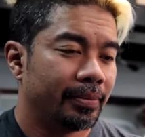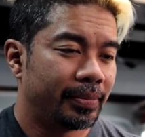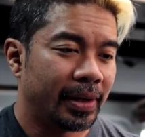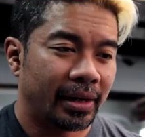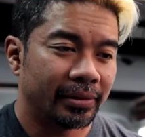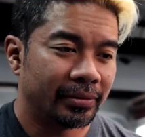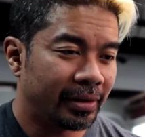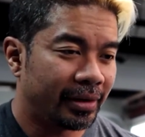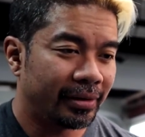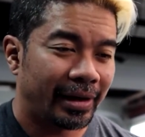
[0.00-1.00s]
But
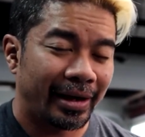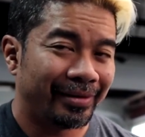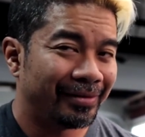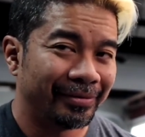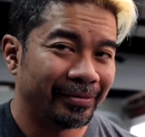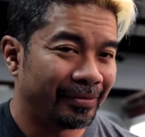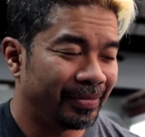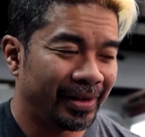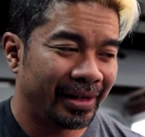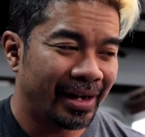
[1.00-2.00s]
in